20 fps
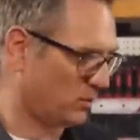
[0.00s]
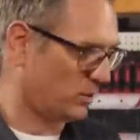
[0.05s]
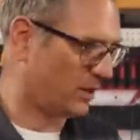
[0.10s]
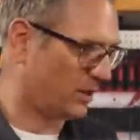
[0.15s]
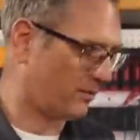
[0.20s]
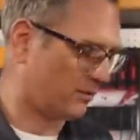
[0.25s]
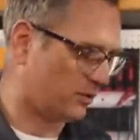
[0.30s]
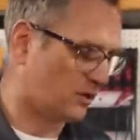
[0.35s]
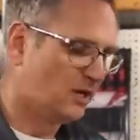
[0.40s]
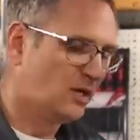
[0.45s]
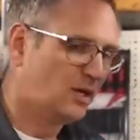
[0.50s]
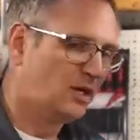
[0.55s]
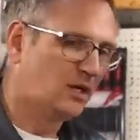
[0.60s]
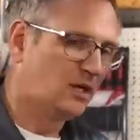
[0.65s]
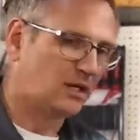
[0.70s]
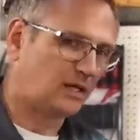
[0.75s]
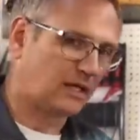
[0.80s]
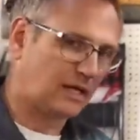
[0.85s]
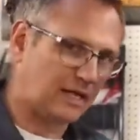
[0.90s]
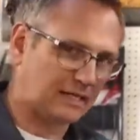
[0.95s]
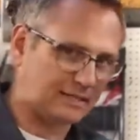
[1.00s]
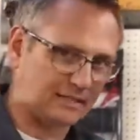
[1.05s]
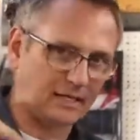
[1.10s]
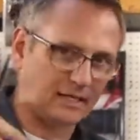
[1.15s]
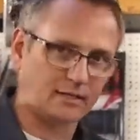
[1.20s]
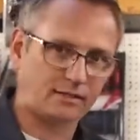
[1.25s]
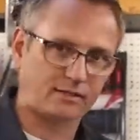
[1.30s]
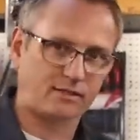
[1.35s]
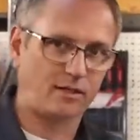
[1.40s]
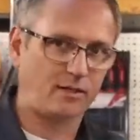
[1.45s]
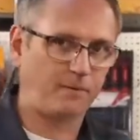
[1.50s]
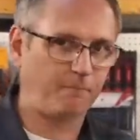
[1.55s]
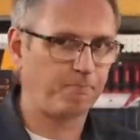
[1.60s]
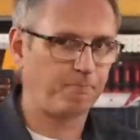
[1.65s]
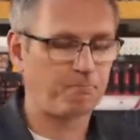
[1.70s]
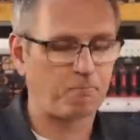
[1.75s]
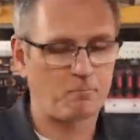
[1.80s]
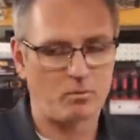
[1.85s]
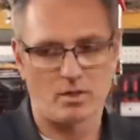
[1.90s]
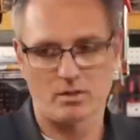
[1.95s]
whatever, Guys, hit us up,
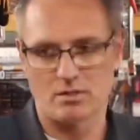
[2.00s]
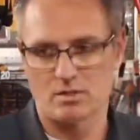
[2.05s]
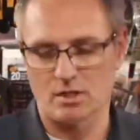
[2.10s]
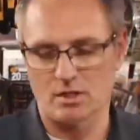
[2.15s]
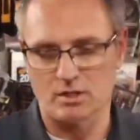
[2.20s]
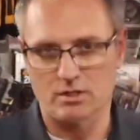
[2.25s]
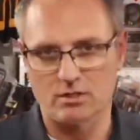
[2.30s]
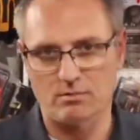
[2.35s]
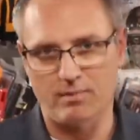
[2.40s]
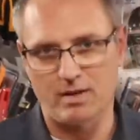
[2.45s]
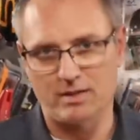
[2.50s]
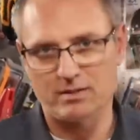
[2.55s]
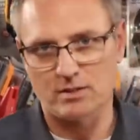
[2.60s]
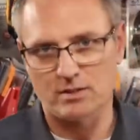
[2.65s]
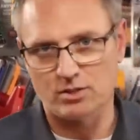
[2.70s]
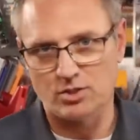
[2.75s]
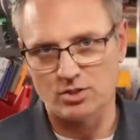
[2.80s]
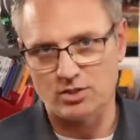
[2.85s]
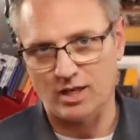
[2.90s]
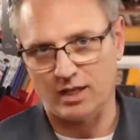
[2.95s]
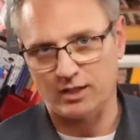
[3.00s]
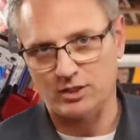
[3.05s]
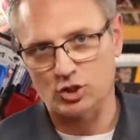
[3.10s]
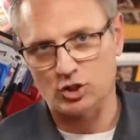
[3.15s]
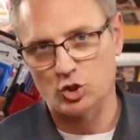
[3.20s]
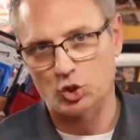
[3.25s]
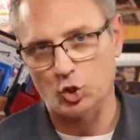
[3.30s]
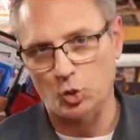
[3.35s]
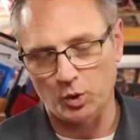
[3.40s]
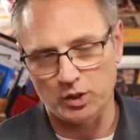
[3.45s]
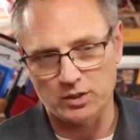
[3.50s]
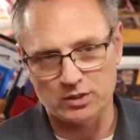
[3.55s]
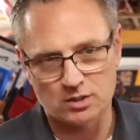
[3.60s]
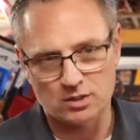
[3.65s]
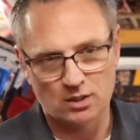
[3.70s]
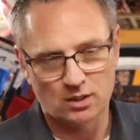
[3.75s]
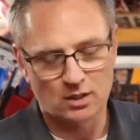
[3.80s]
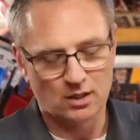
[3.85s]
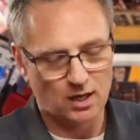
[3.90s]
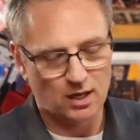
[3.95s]
send us a message, Tech's
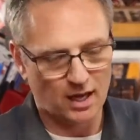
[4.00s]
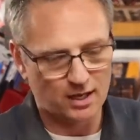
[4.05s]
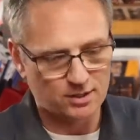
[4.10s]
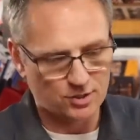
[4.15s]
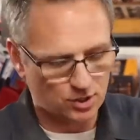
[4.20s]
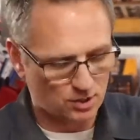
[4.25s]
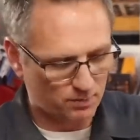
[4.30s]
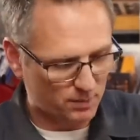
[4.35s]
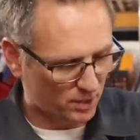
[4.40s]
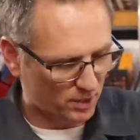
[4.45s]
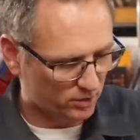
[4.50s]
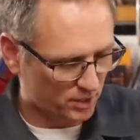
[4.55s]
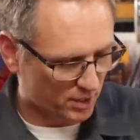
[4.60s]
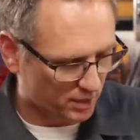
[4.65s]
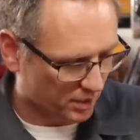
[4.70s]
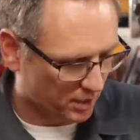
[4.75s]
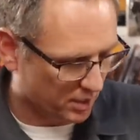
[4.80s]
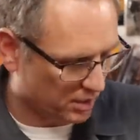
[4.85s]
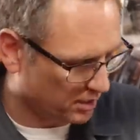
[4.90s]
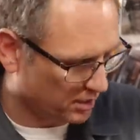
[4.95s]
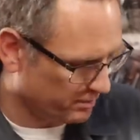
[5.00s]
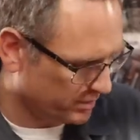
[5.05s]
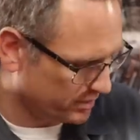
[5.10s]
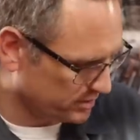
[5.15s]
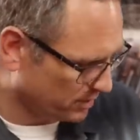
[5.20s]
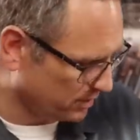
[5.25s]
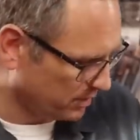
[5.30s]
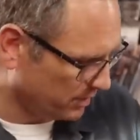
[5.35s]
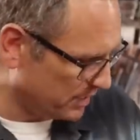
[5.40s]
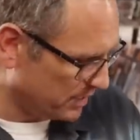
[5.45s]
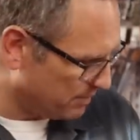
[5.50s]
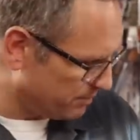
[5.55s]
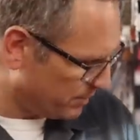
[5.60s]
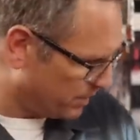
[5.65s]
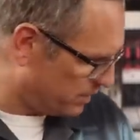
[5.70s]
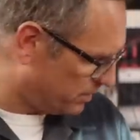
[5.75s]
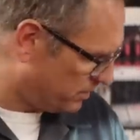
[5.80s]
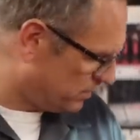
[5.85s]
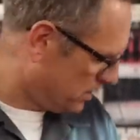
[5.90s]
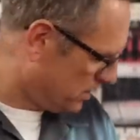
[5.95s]
choice at gmail.com is our email.